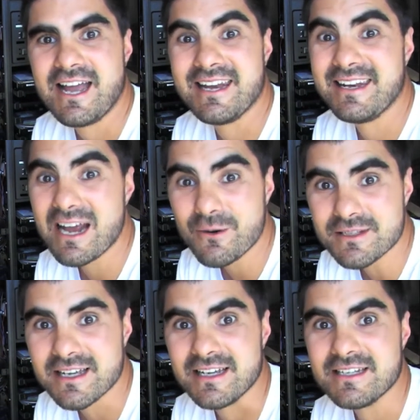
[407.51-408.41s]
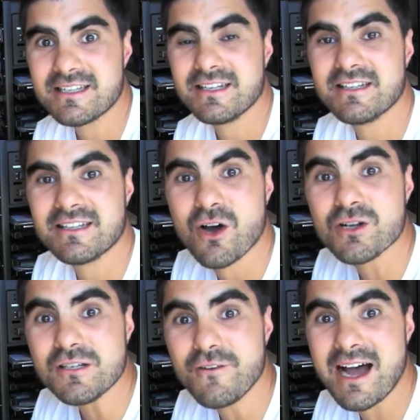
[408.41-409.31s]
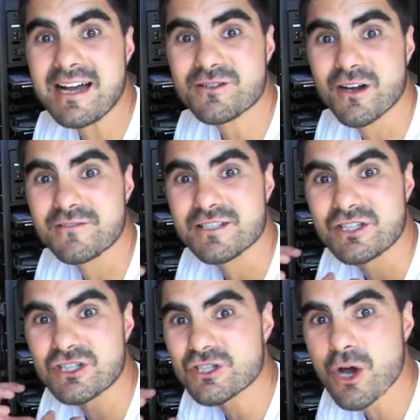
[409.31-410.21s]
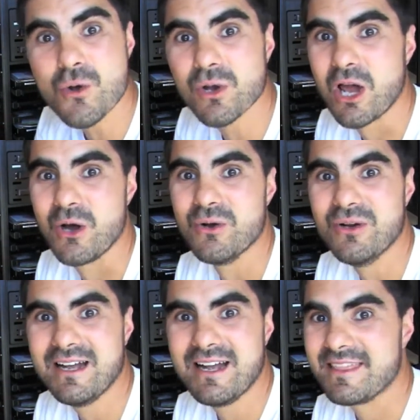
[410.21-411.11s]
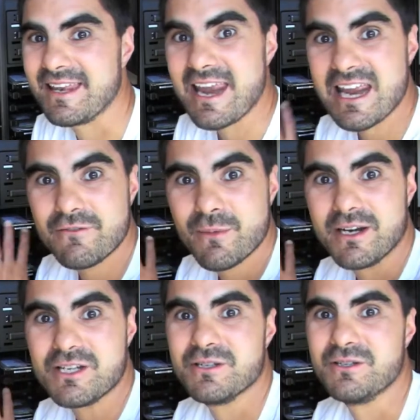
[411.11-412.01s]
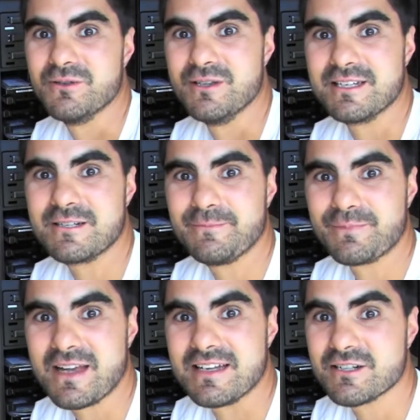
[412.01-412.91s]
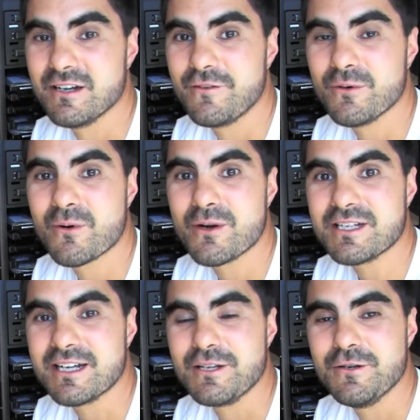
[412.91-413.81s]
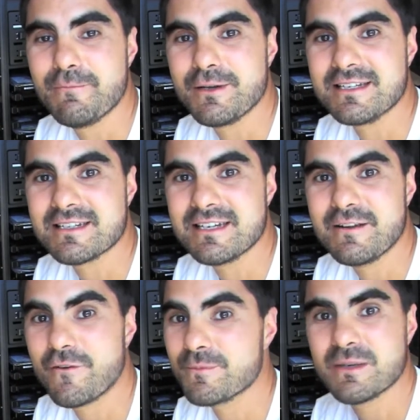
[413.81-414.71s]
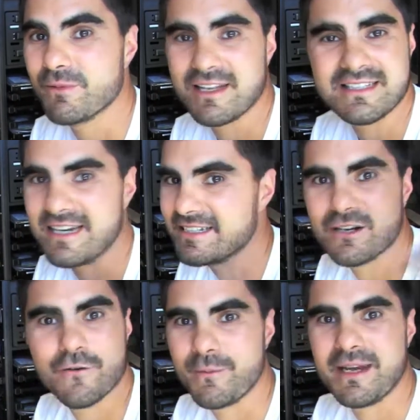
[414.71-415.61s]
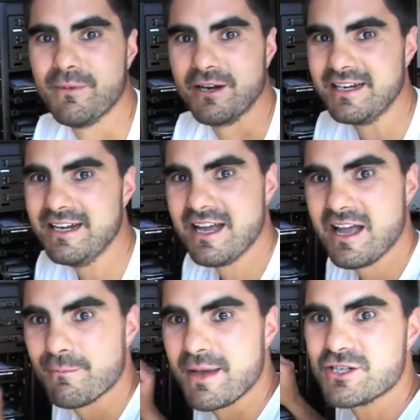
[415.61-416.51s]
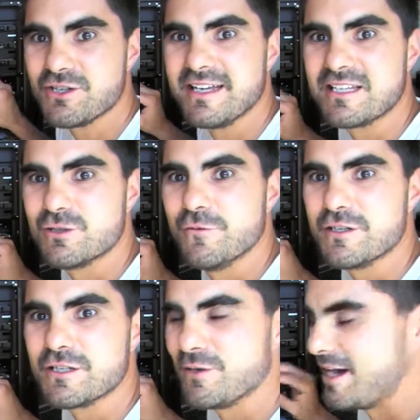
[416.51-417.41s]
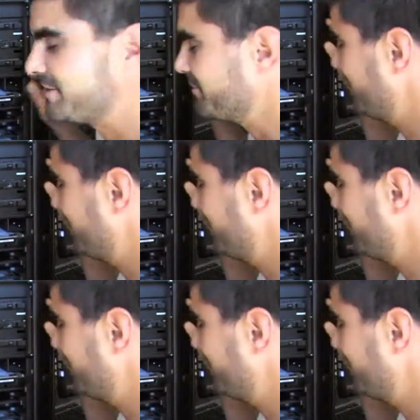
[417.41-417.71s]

And nowadays, the cost of hard drives is so low that everybody should do this. And so if you're requesting a new PC from someone like Tegatech or from anybody, make sure you get two physical hard